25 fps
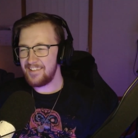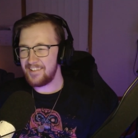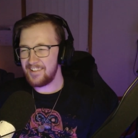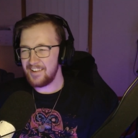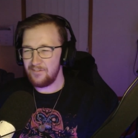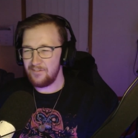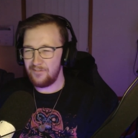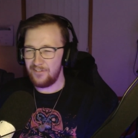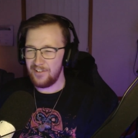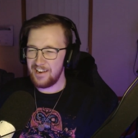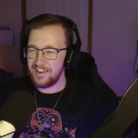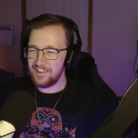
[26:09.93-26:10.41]

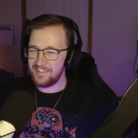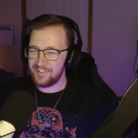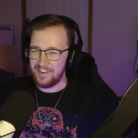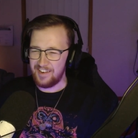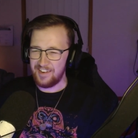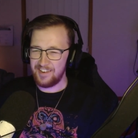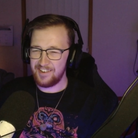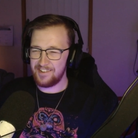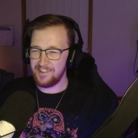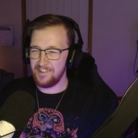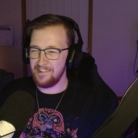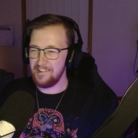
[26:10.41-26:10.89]
if he
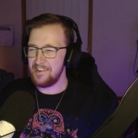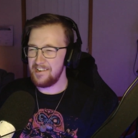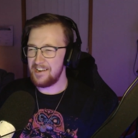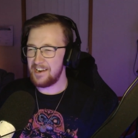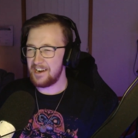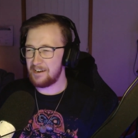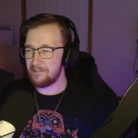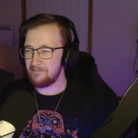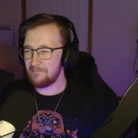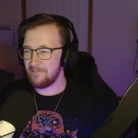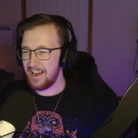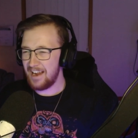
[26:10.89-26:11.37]
isn't
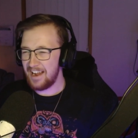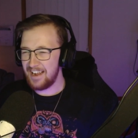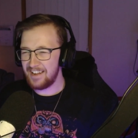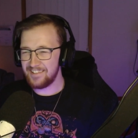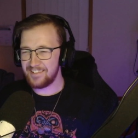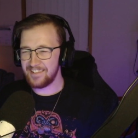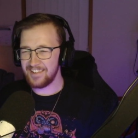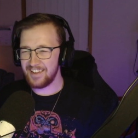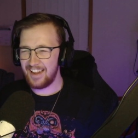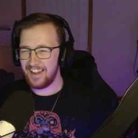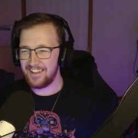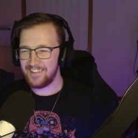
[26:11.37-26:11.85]
turning around
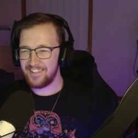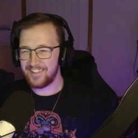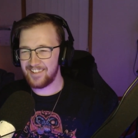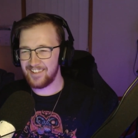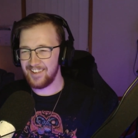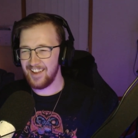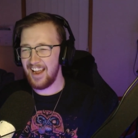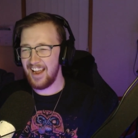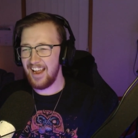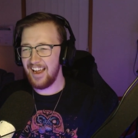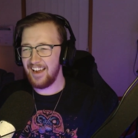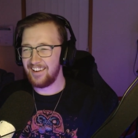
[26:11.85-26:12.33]
to that
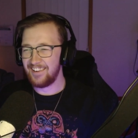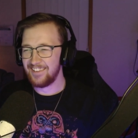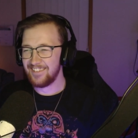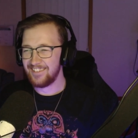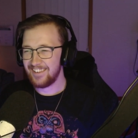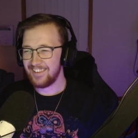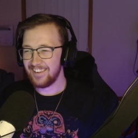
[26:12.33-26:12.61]
sound.